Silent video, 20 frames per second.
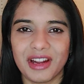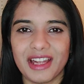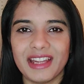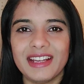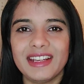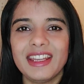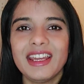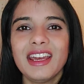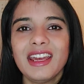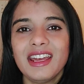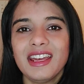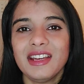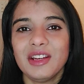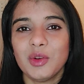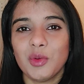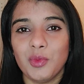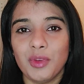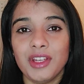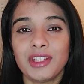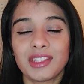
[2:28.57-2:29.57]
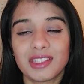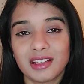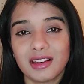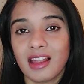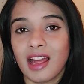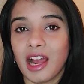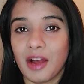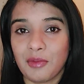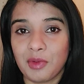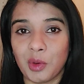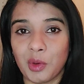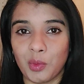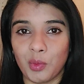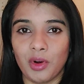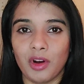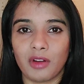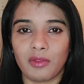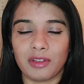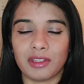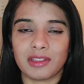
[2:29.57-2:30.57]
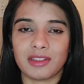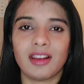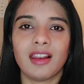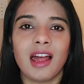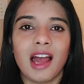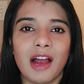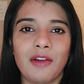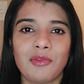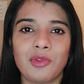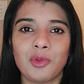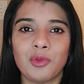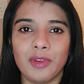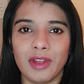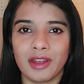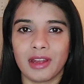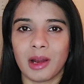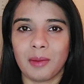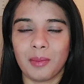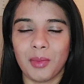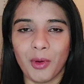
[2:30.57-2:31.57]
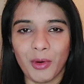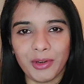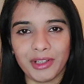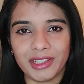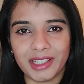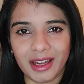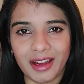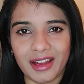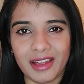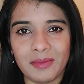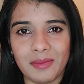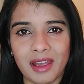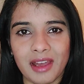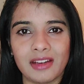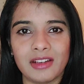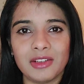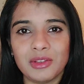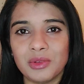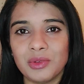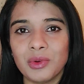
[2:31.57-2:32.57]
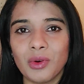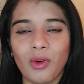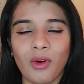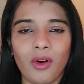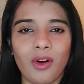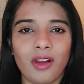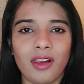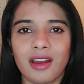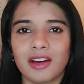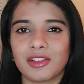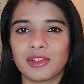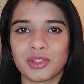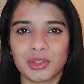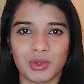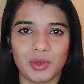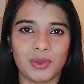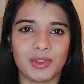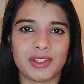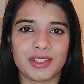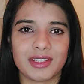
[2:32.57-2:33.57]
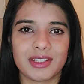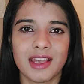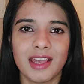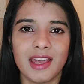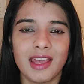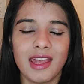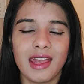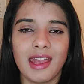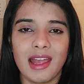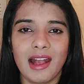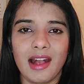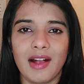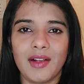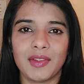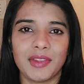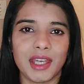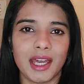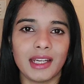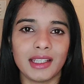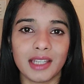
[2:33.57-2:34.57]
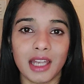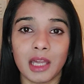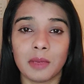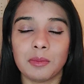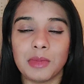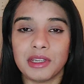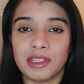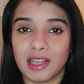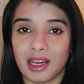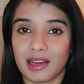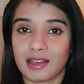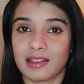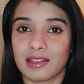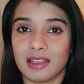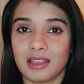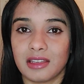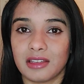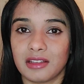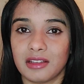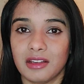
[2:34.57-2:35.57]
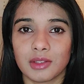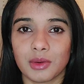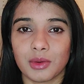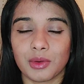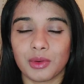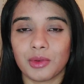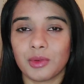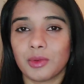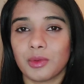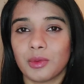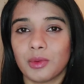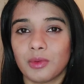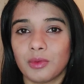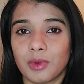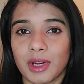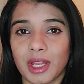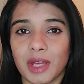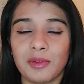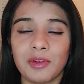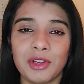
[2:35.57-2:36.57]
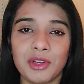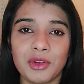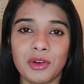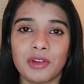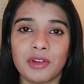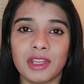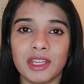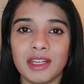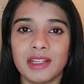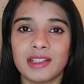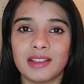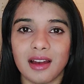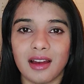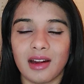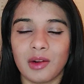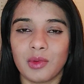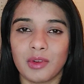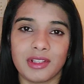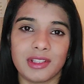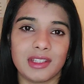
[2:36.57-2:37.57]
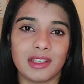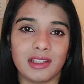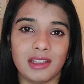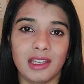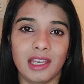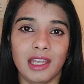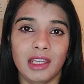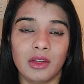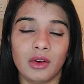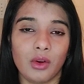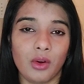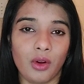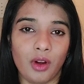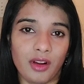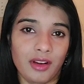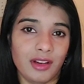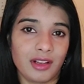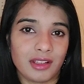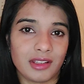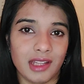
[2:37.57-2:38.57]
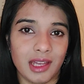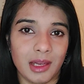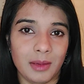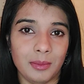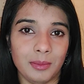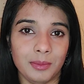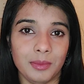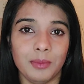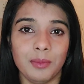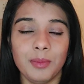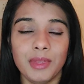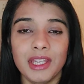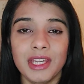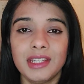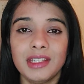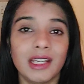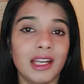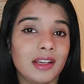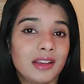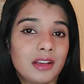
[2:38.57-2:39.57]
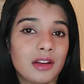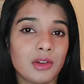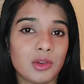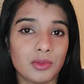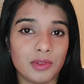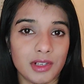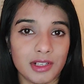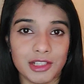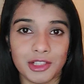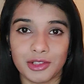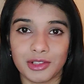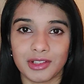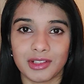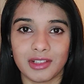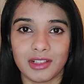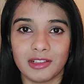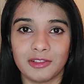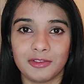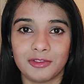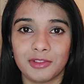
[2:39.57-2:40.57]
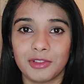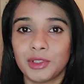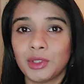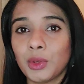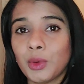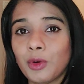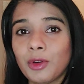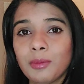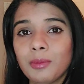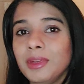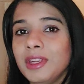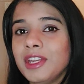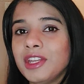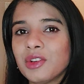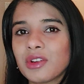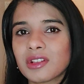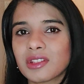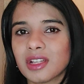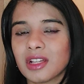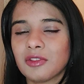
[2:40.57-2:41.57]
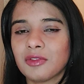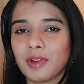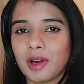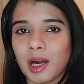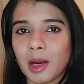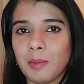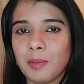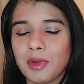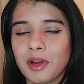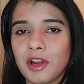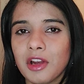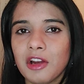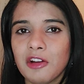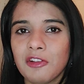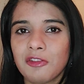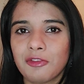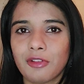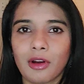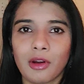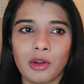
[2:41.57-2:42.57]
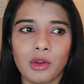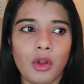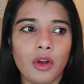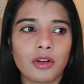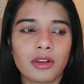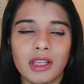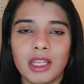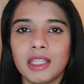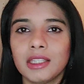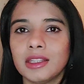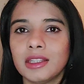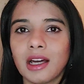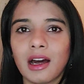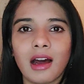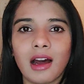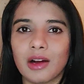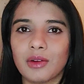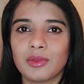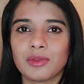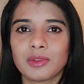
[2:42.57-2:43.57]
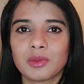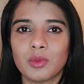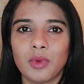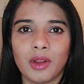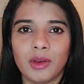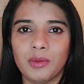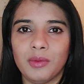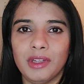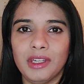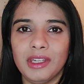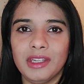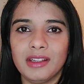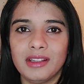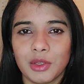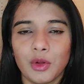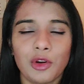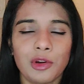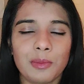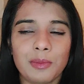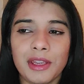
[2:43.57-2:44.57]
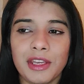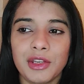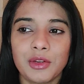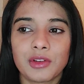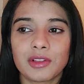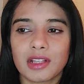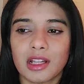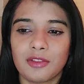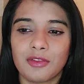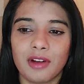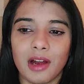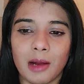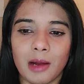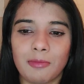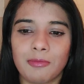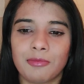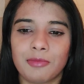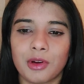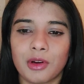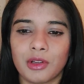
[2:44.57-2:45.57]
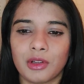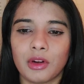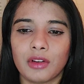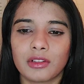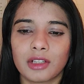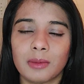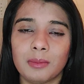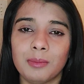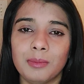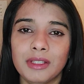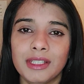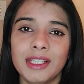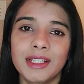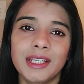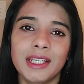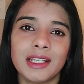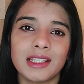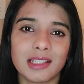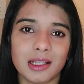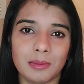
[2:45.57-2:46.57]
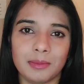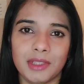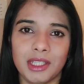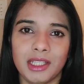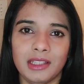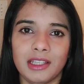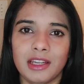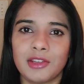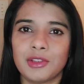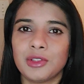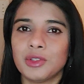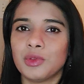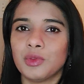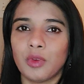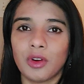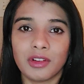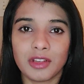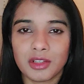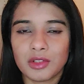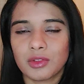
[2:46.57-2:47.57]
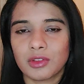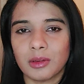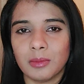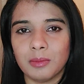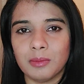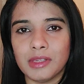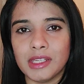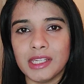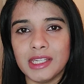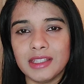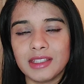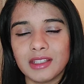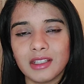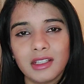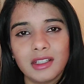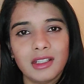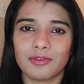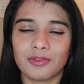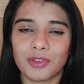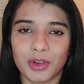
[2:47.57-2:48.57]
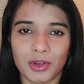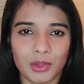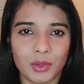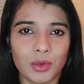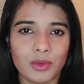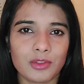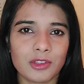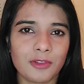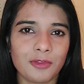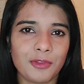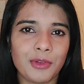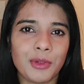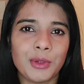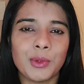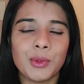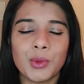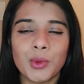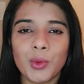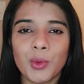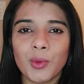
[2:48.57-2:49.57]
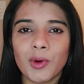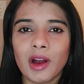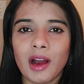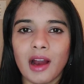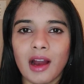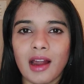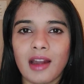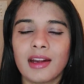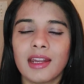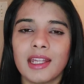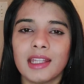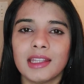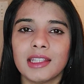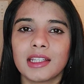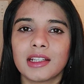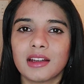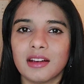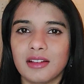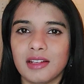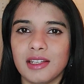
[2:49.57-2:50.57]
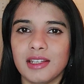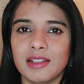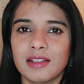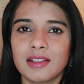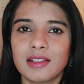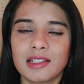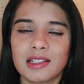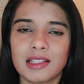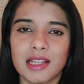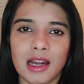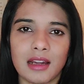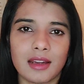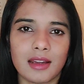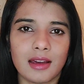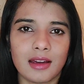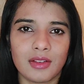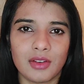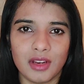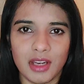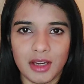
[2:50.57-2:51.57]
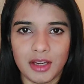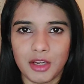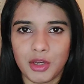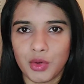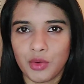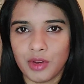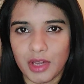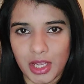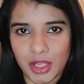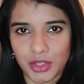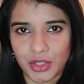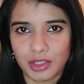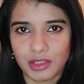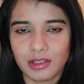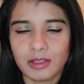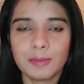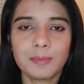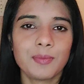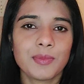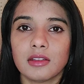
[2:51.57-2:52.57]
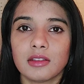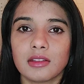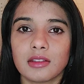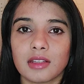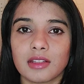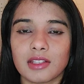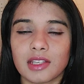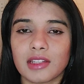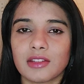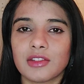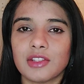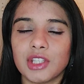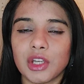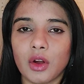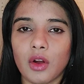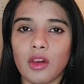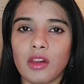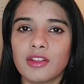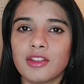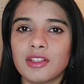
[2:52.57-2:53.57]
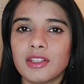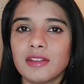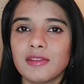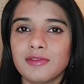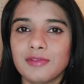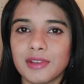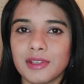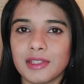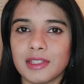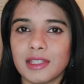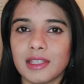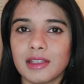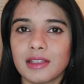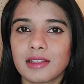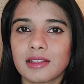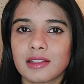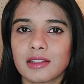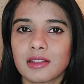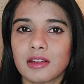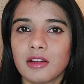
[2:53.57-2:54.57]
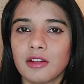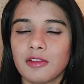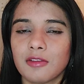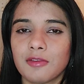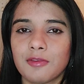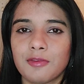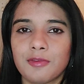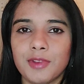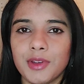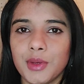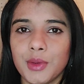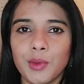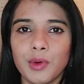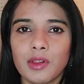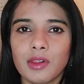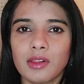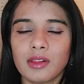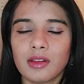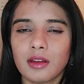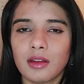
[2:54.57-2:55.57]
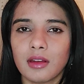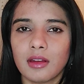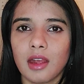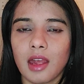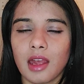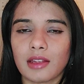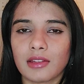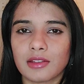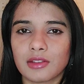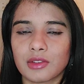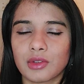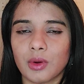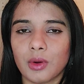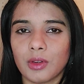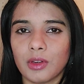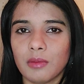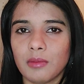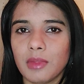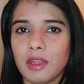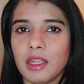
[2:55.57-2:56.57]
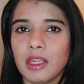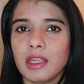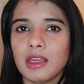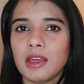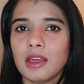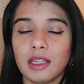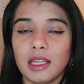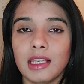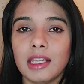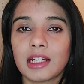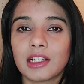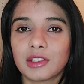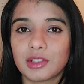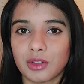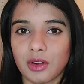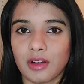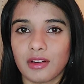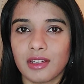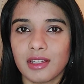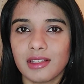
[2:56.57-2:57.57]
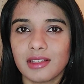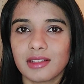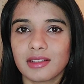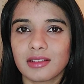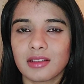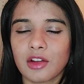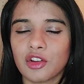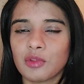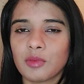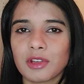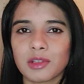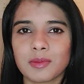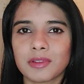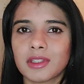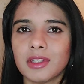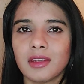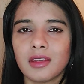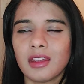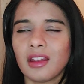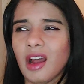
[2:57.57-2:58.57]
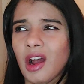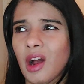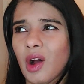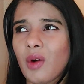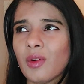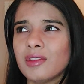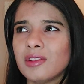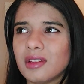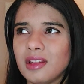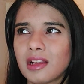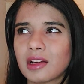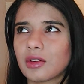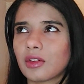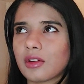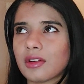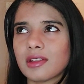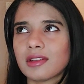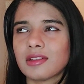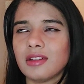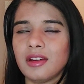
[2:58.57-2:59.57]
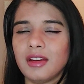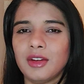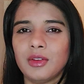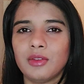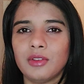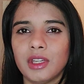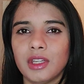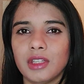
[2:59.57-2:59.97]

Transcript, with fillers: right? We still have to work, we still have to wake up on time and do all our chores, and that can be taxing. So, whatever your needs are once again honor them be tender towards yourself don't beat yourself up for not leaving the house one week don't beat yourself up for not completing something that you wanted to complete for those of you who are in the careers that are related to nature such as geology physics fuel astronomy electronics now you must be thinking how is electronics related to